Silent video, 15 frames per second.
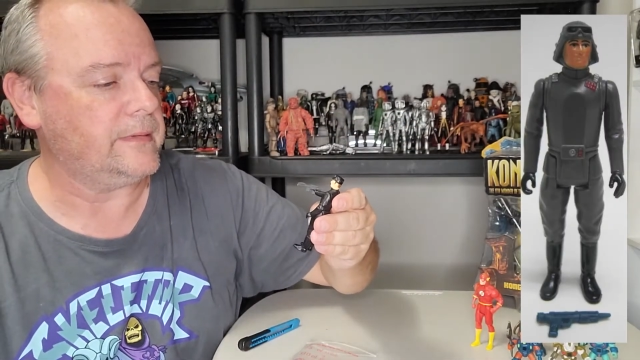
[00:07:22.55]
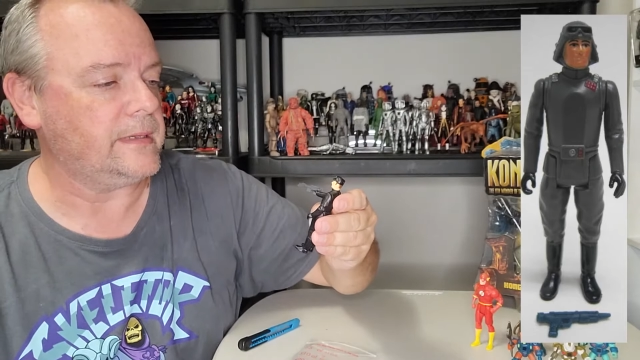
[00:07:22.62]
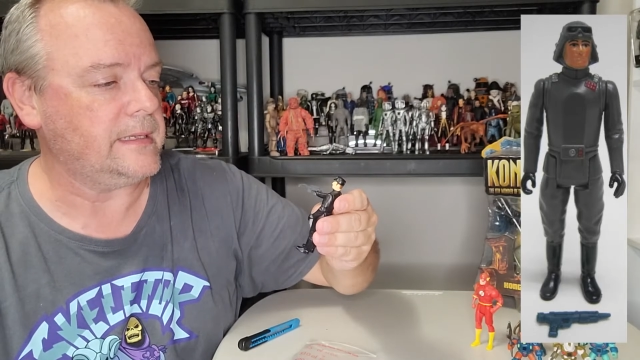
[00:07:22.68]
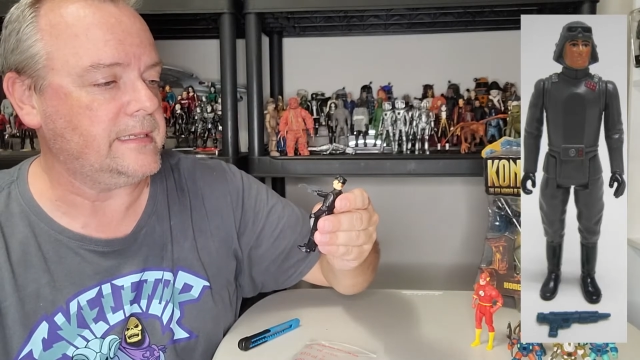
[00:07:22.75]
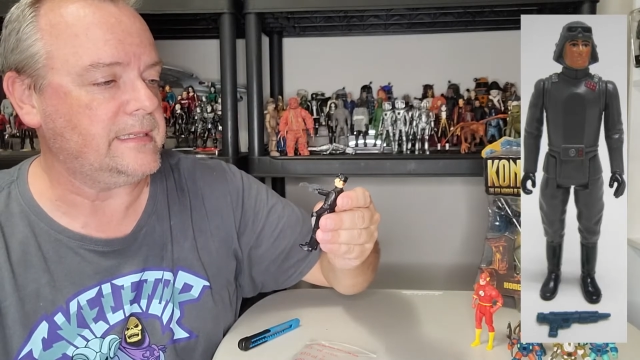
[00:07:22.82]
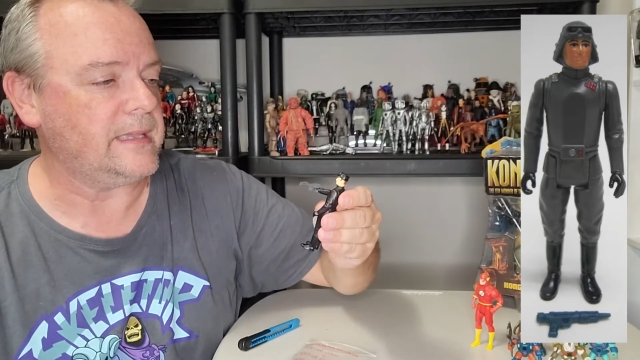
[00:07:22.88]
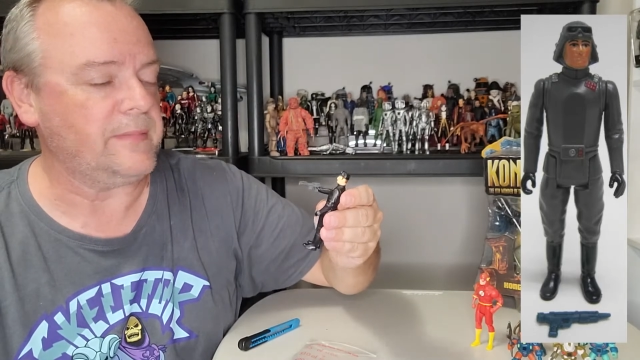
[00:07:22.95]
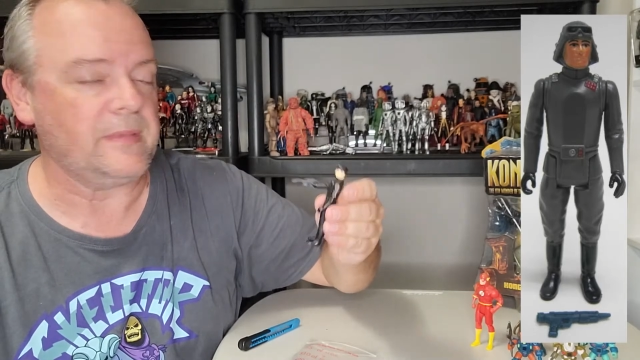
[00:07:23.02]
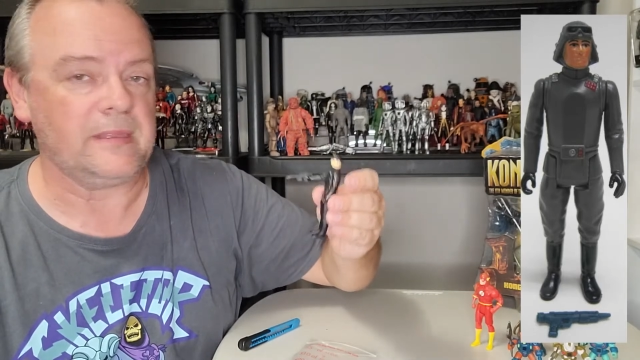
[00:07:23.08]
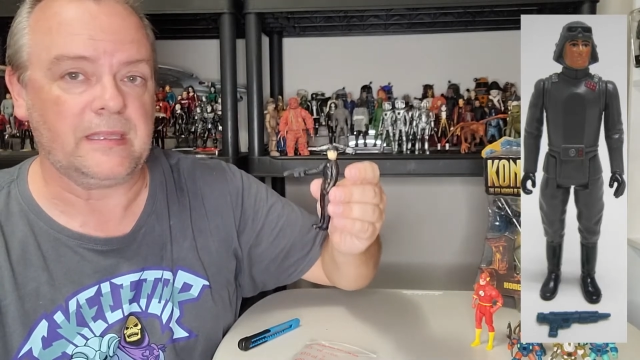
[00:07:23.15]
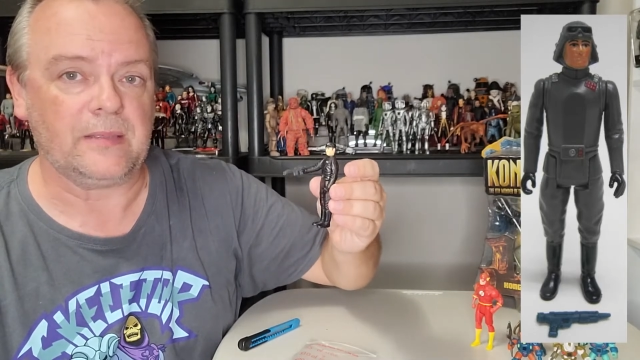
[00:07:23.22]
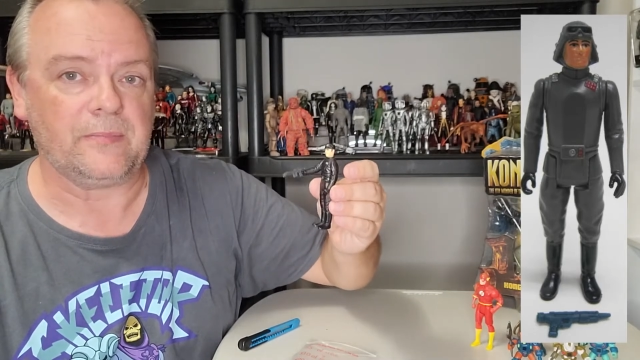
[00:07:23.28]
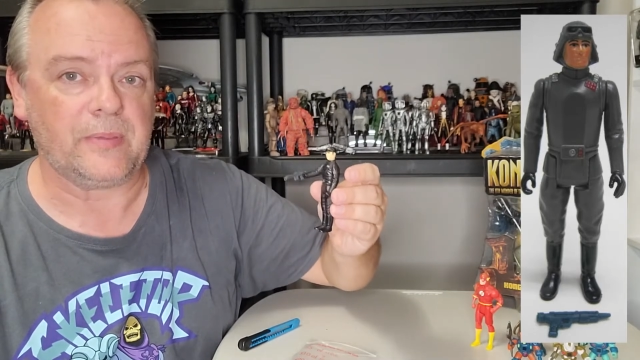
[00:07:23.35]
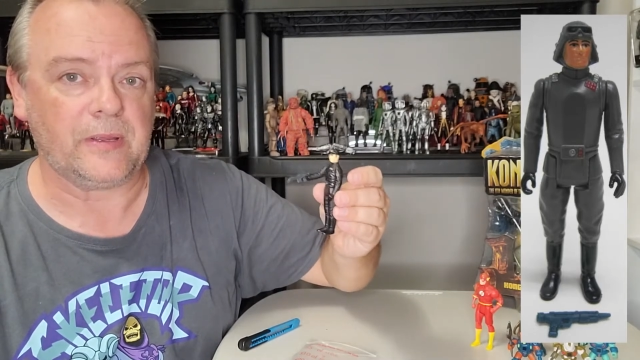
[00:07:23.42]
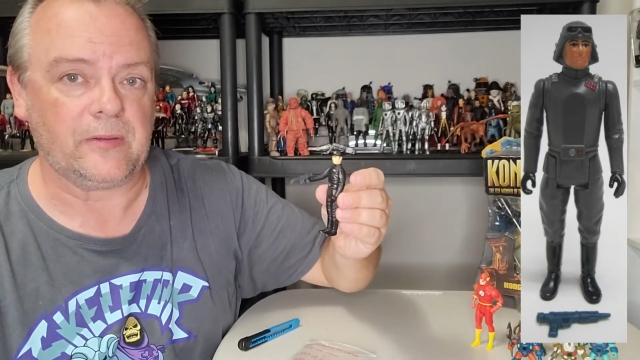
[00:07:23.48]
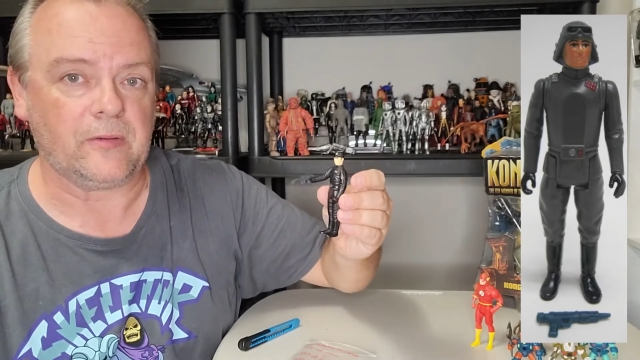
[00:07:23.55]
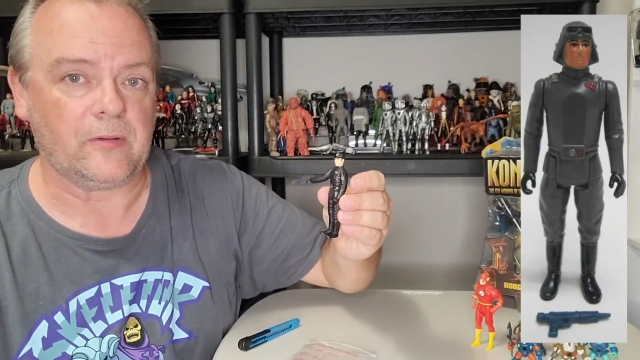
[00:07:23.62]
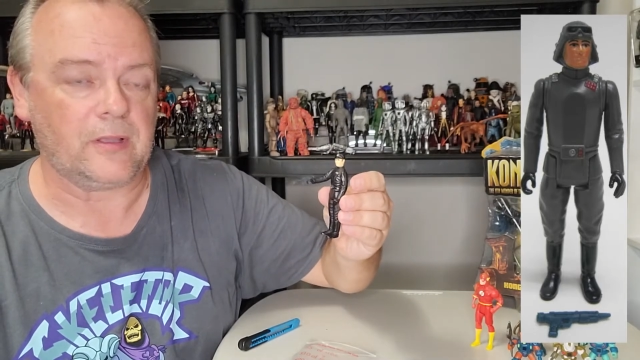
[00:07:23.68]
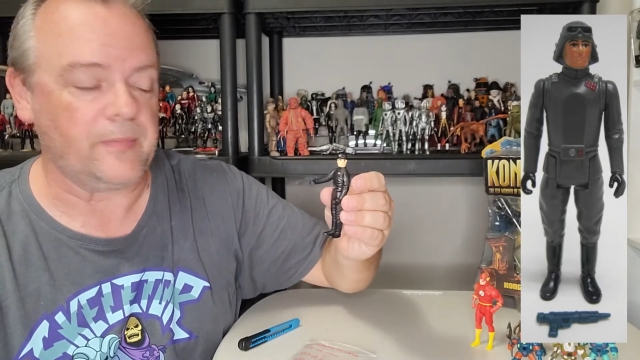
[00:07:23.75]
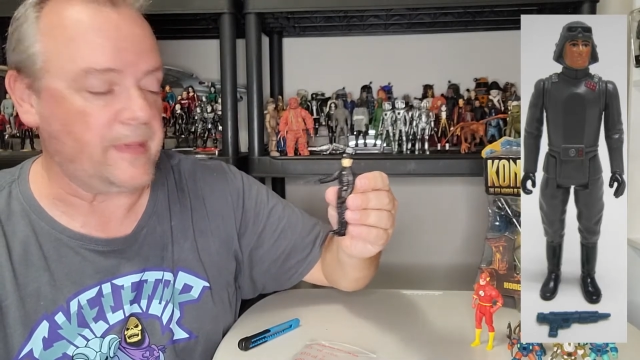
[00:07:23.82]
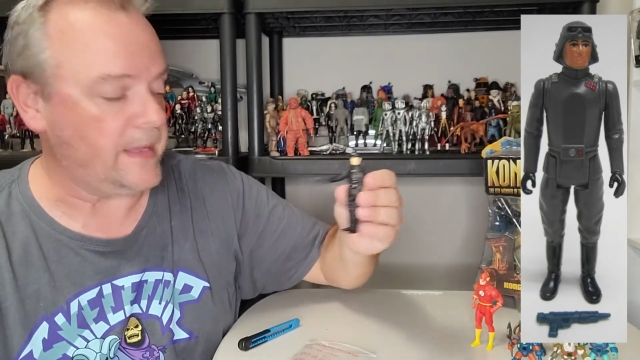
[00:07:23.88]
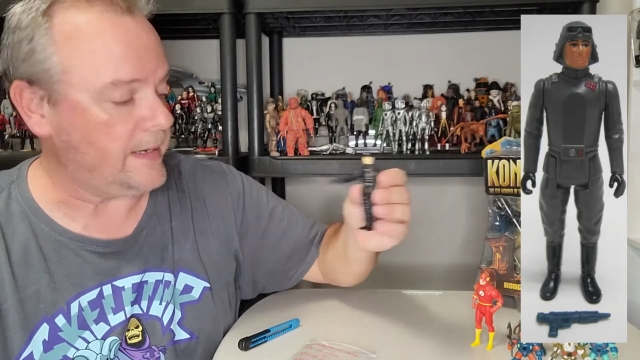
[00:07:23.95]
he sent me the Imperial
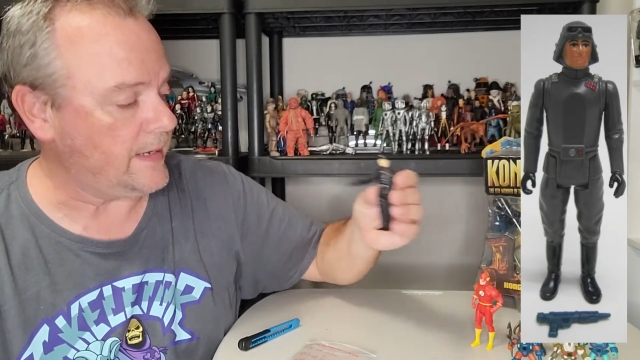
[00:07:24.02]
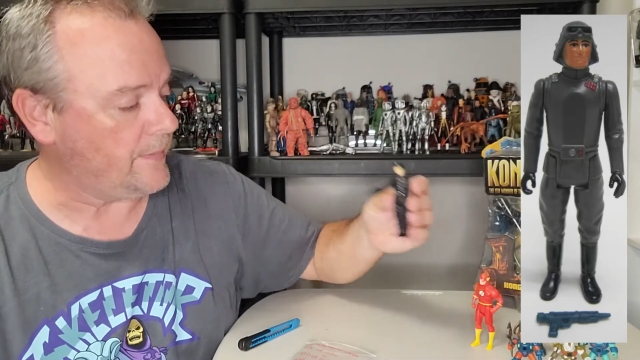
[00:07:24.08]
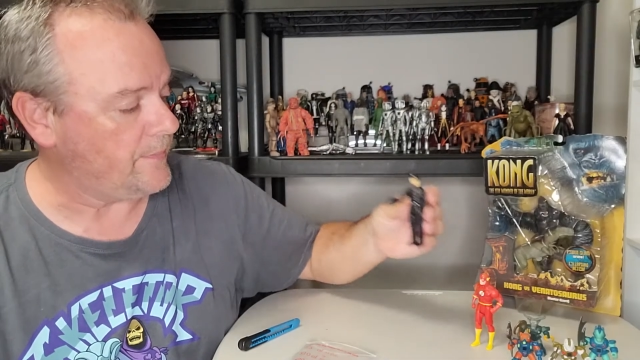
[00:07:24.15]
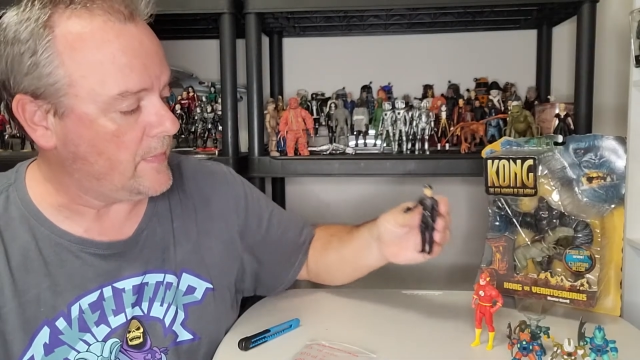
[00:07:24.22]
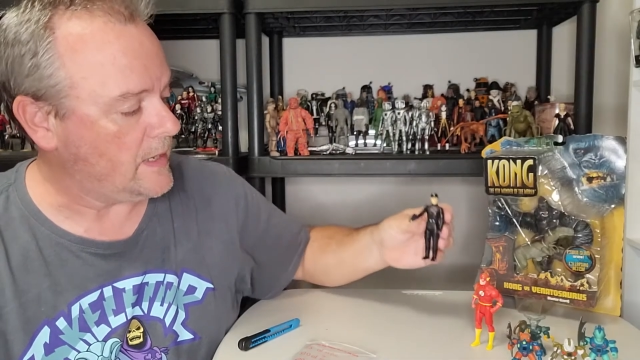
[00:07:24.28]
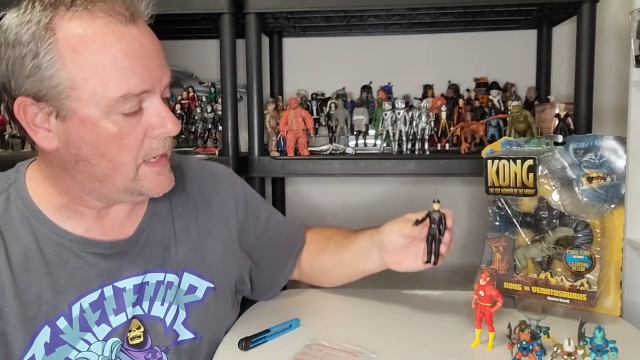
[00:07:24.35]
Commander.